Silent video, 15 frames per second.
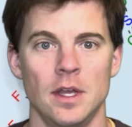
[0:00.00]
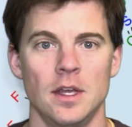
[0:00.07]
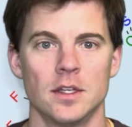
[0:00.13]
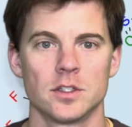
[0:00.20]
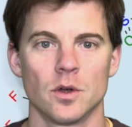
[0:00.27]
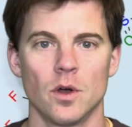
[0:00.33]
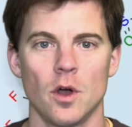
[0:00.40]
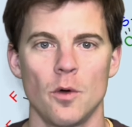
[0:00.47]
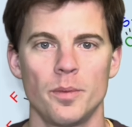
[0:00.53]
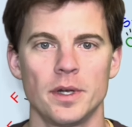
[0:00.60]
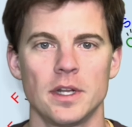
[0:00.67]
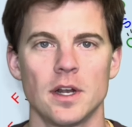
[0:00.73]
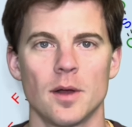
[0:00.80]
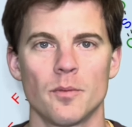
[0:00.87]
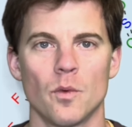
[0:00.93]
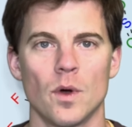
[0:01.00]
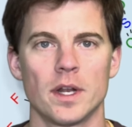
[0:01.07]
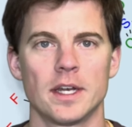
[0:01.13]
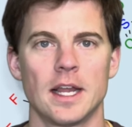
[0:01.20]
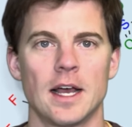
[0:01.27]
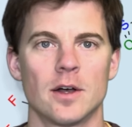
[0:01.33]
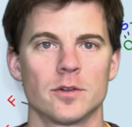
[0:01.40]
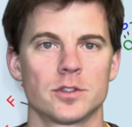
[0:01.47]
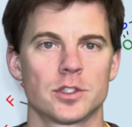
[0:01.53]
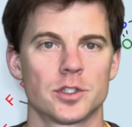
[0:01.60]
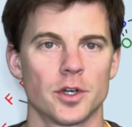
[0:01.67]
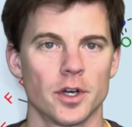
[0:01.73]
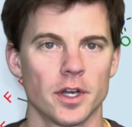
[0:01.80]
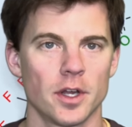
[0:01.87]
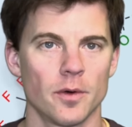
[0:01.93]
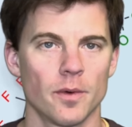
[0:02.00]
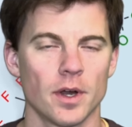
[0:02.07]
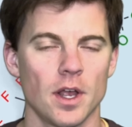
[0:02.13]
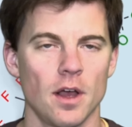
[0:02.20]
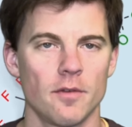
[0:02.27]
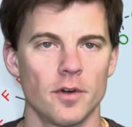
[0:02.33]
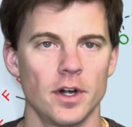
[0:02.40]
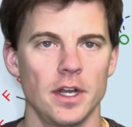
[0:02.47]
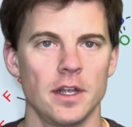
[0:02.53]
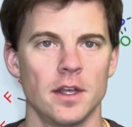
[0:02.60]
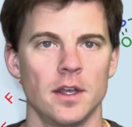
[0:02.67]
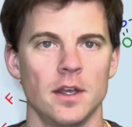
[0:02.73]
So opening up one now, surrogate recovery.